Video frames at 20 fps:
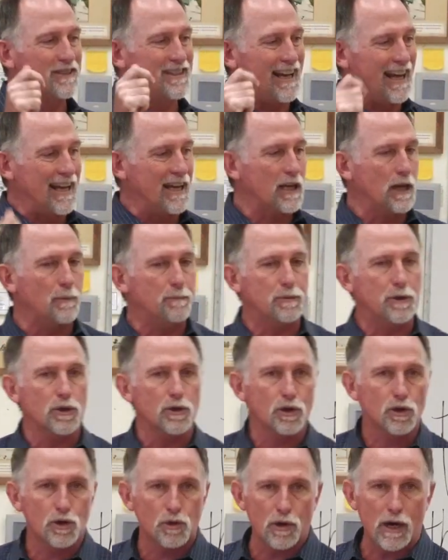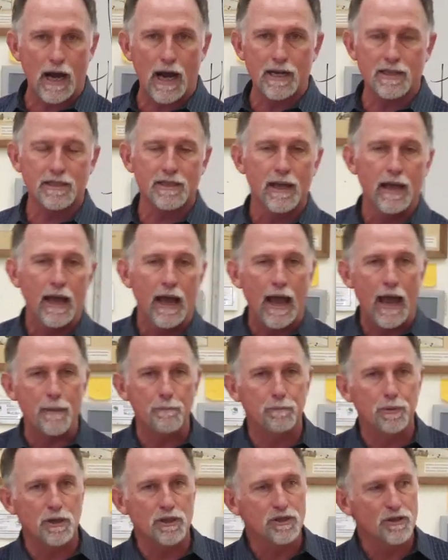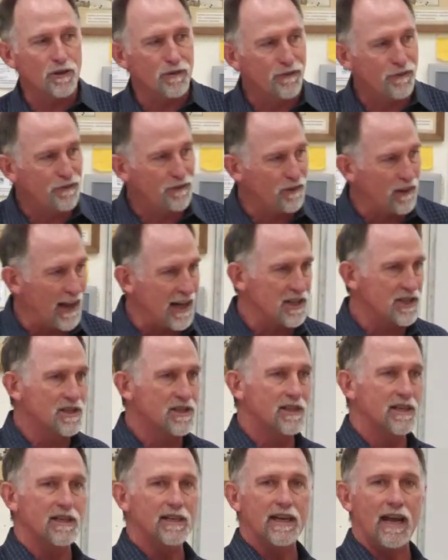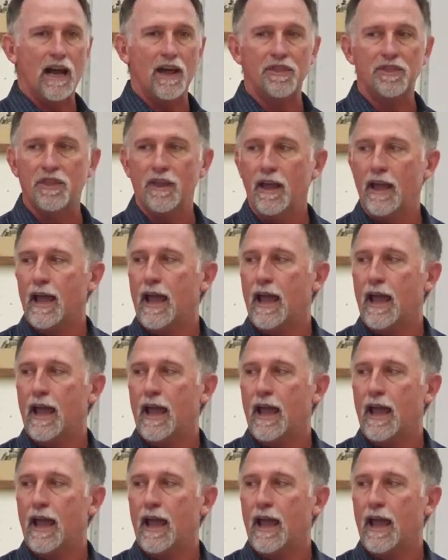take up your cross and put your flesh to death